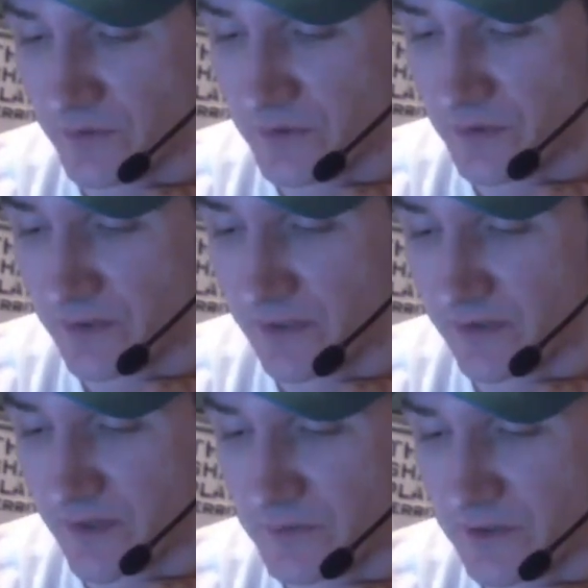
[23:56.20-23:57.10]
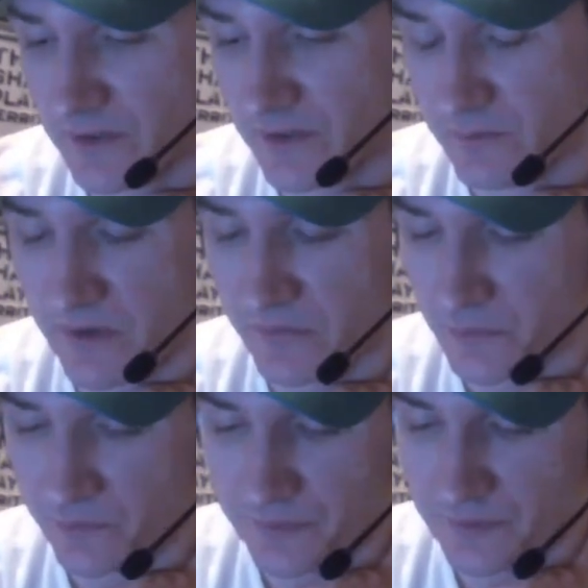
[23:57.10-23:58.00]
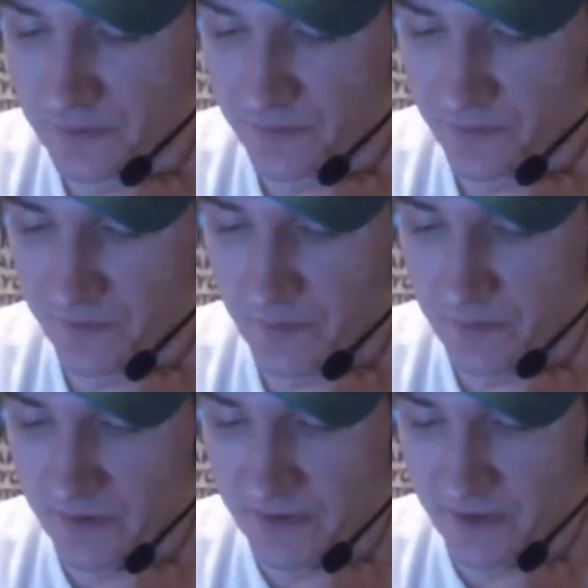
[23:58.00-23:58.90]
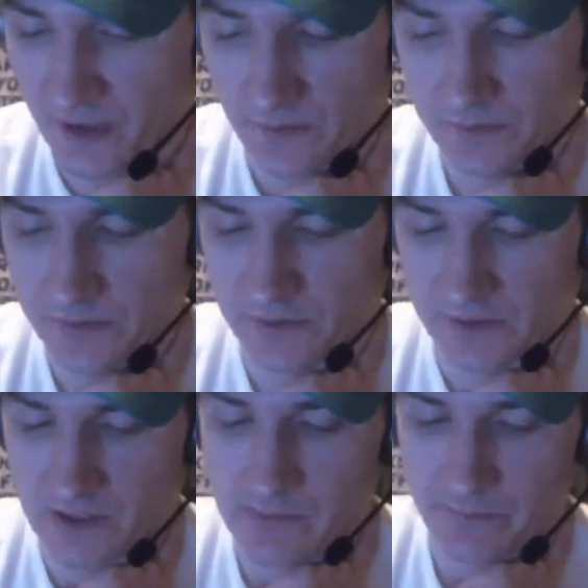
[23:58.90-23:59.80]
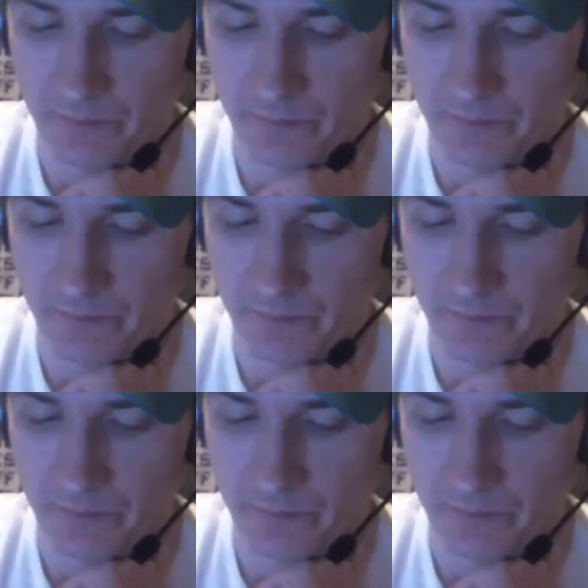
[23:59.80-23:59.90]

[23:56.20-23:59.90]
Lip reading: you look at it, I mean, it makes room for someone like a Carpenter to come up and